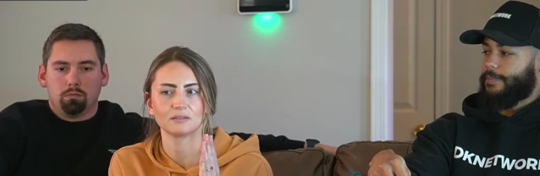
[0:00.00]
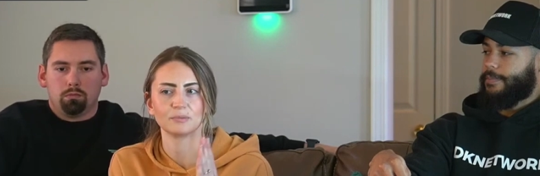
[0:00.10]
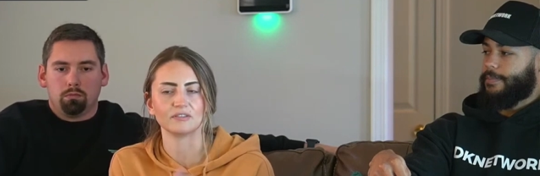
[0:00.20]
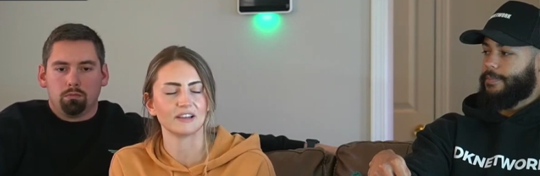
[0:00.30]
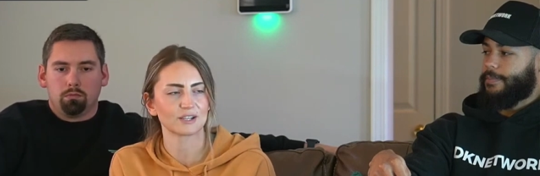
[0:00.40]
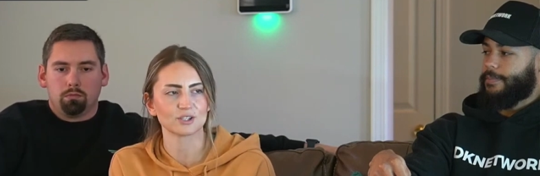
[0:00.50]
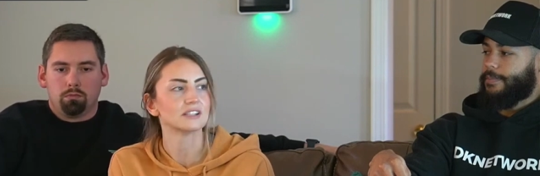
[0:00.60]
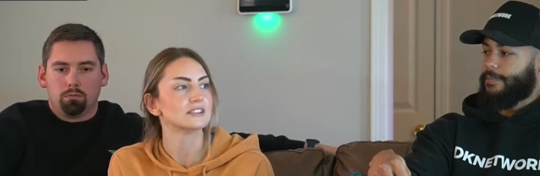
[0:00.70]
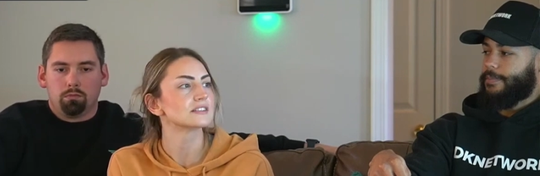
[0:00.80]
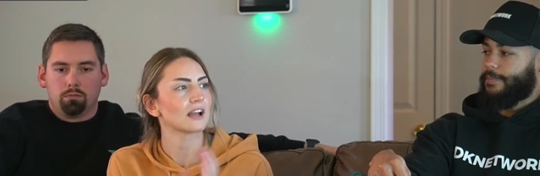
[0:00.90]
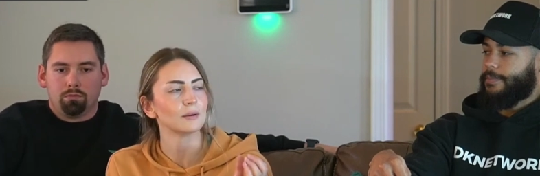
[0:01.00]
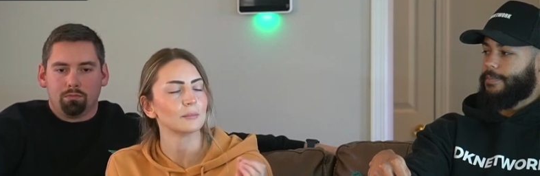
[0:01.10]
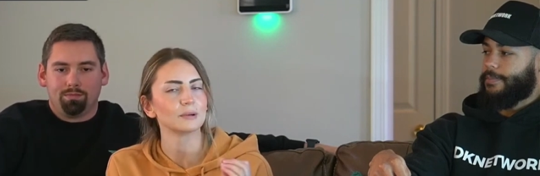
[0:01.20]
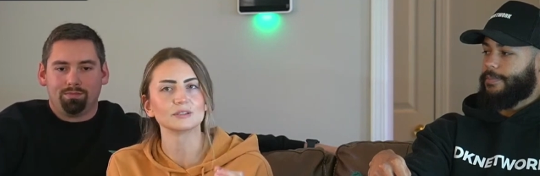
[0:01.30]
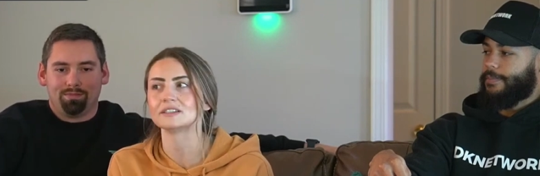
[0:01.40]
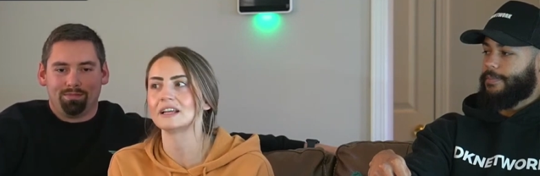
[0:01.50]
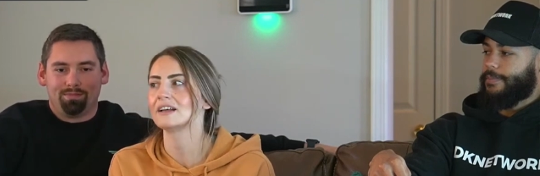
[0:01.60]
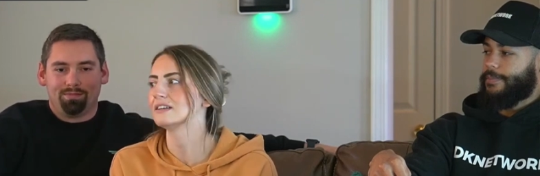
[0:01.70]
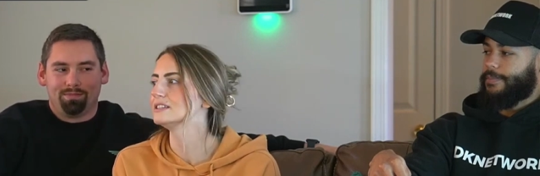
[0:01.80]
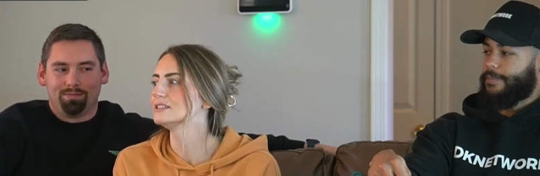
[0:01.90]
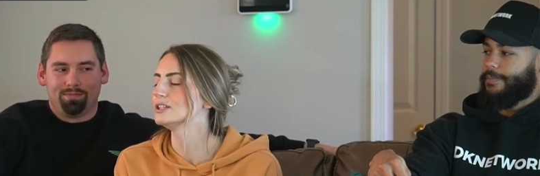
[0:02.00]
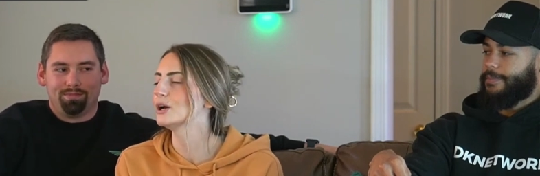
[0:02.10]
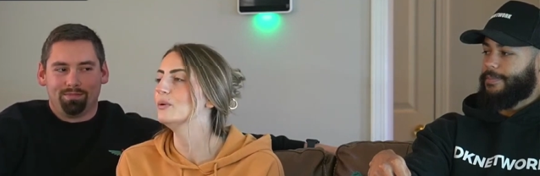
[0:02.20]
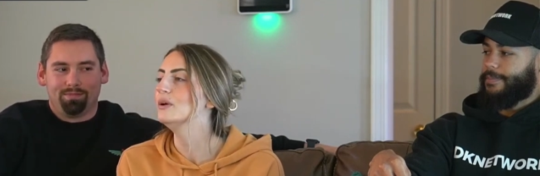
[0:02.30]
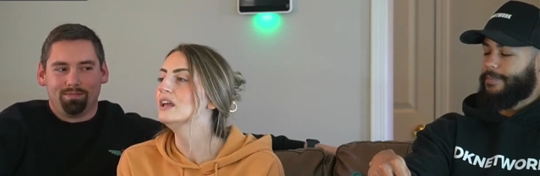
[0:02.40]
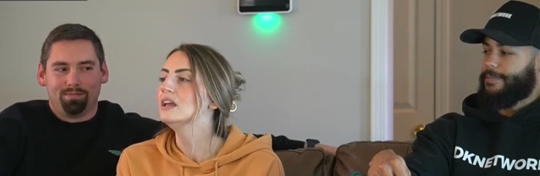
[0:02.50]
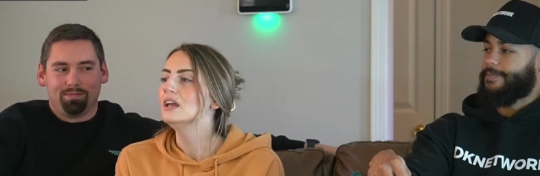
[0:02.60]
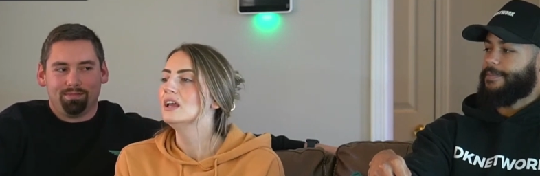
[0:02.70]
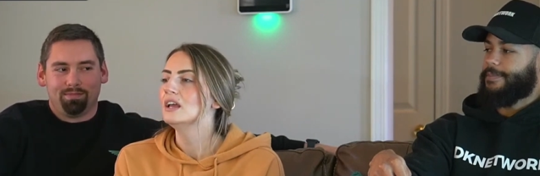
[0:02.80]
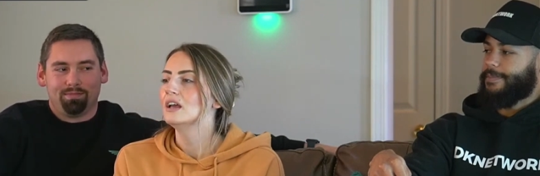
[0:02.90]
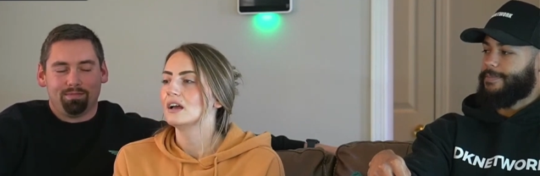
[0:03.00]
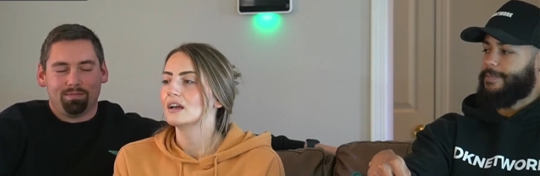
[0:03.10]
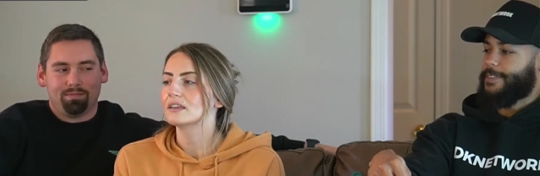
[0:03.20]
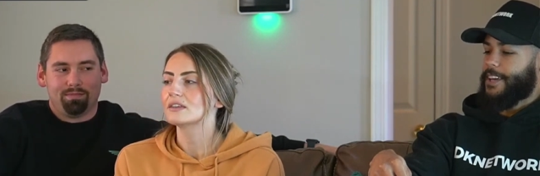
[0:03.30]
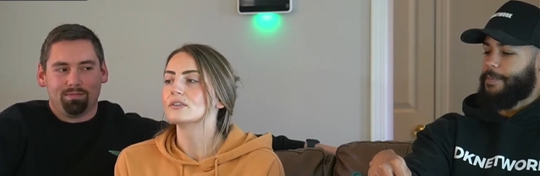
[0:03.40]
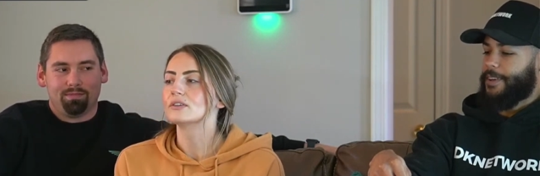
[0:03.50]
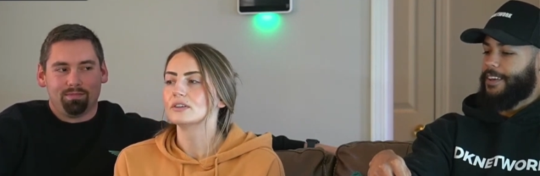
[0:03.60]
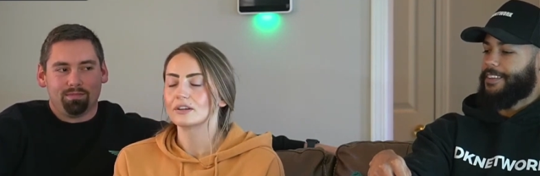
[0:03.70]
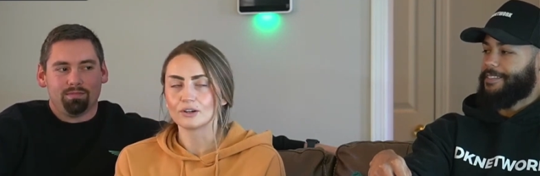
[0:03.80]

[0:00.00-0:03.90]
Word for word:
Speaker 1: perfectionist kind of hmm. personality. So Type A.